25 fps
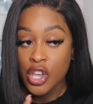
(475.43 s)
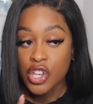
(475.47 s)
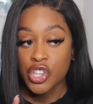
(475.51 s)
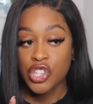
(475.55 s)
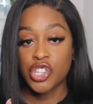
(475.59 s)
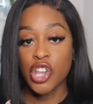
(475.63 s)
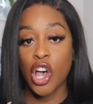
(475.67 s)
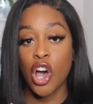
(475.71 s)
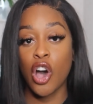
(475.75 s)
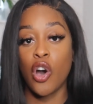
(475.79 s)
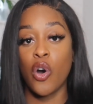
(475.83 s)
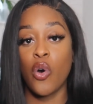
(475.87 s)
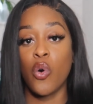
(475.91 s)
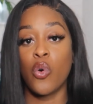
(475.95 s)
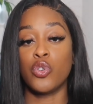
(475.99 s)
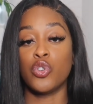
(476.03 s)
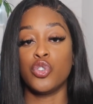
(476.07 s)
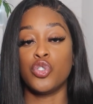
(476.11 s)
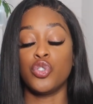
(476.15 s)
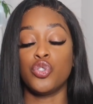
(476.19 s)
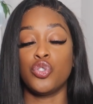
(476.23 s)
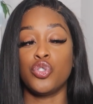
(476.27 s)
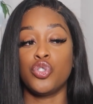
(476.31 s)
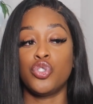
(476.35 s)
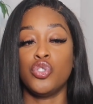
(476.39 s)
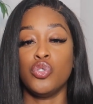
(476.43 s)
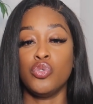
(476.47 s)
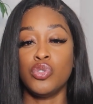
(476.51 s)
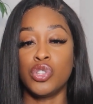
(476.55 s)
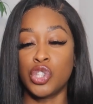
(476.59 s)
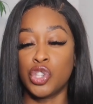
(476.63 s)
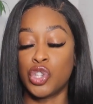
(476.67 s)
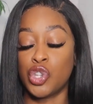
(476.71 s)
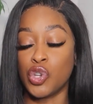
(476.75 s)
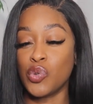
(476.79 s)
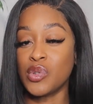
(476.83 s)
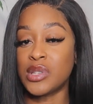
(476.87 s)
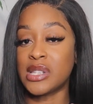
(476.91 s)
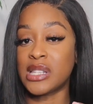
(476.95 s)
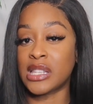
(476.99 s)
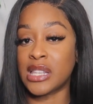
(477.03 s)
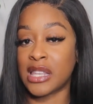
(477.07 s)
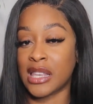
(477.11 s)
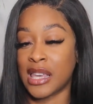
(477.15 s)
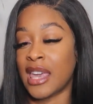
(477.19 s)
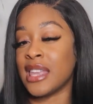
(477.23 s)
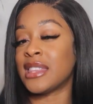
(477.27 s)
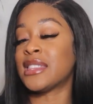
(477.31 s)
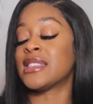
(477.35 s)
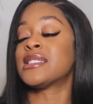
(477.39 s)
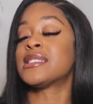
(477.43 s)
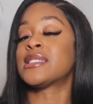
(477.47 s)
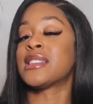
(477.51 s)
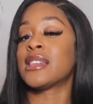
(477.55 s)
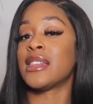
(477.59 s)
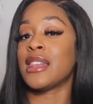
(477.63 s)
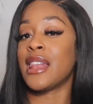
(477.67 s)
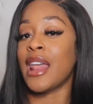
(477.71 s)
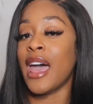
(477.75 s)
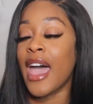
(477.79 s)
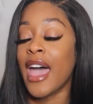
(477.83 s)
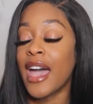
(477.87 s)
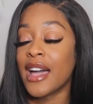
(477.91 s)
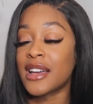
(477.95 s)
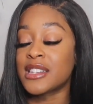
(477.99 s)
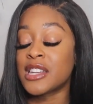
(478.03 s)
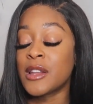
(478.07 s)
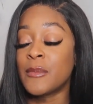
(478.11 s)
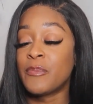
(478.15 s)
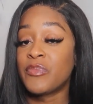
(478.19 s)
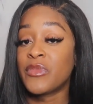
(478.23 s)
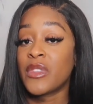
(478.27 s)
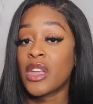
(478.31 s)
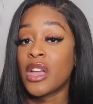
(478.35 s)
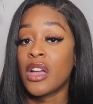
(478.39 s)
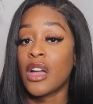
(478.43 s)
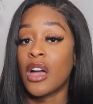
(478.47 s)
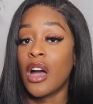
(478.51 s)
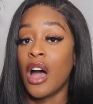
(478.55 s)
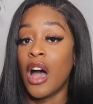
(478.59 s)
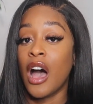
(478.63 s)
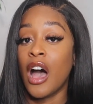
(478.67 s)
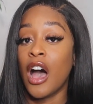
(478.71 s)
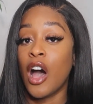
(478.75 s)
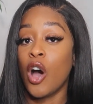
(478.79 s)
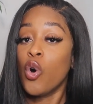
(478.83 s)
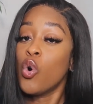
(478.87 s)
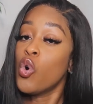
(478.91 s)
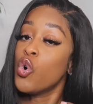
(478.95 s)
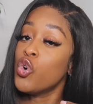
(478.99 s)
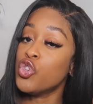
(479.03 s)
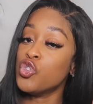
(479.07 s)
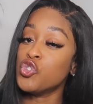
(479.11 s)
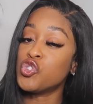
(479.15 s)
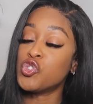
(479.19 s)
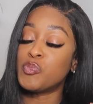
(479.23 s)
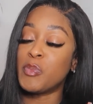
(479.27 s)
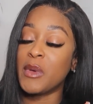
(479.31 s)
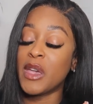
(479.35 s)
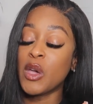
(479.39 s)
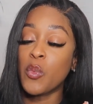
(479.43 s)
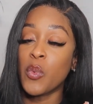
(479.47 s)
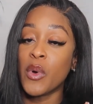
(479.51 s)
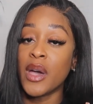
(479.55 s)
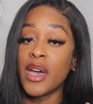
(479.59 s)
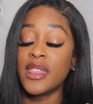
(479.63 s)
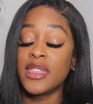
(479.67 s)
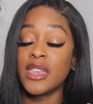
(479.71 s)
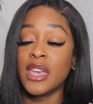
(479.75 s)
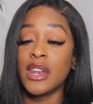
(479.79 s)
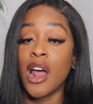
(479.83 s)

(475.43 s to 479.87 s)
So you do get to select uh, who you speak with.